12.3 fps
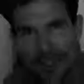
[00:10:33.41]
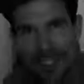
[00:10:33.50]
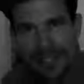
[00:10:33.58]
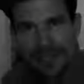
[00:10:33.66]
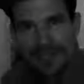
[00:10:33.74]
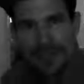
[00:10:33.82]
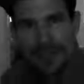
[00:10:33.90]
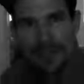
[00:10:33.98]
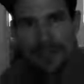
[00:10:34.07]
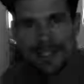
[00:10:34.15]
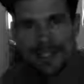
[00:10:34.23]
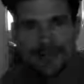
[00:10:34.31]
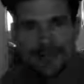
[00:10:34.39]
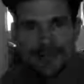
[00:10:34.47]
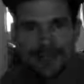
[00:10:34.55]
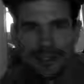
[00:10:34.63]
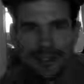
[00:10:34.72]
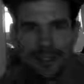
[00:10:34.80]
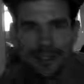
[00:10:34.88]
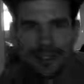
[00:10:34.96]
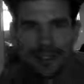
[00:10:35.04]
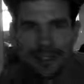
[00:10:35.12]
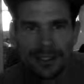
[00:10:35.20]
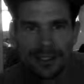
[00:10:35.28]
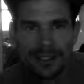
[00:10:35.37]
jealous, so possessive.
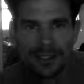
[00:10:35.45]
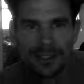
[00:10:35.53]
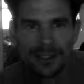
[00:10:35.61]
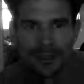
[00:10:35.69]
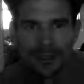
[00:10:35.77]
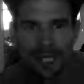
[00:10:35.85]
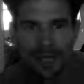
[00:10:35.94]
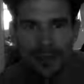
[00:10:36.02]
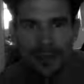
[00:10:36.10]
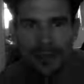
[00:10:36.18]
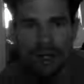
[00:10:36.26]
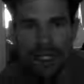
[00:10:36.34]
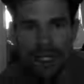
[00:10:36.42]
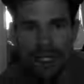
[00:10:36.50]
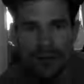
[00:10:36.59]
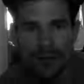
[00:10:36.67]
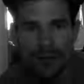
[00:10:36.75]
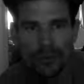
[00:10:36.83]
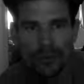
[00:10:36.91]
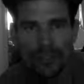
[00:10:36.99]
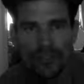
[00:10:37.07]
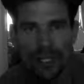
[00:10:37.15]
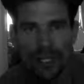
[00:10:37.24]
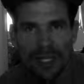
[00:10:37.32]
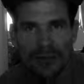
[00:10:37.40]
And the breakup was
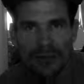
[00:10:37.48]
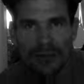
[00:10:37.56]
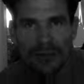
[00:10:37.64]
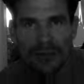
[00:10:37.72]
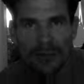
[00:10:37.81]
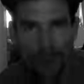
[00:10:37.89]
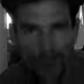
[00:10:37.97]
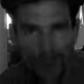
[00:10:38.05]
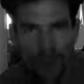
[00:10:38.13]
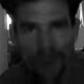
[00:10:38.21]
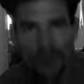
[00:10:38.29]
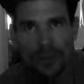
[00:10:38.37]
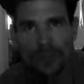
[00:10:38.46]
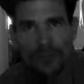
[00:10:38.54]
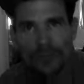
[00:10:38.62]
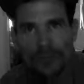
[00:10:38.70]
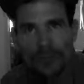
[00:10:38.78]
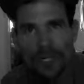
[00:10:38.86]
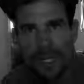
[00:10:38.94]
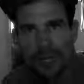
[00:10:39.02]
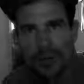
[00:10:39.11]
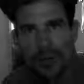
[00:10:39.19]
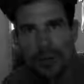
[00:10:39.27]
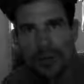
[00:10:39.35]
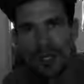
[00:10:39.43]
instigated by myself. I came
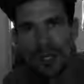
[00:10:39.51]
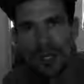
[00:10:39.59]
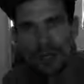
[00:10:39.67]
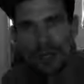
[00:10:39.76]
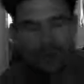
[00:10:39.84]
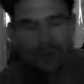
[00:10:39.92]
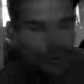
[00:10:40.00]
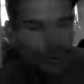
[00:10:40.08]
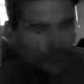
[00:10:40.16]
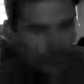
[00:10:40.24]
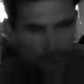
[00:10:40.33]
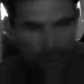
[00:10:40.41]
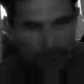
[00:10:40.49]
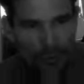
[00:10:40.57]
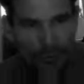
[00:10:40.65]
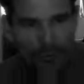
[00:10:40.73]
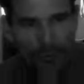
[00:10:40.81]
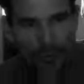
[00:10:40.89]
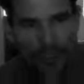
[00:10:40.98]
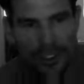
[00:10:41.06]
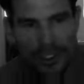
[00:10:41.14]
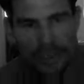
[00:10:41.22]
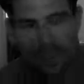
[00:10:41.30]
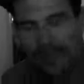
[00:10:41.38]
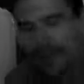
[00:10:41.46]
home one day. I saw her and Robin flirting. And
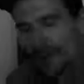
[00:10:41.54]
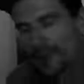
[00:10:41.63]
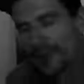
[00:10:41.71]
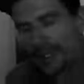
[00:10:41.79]
I'm like, look,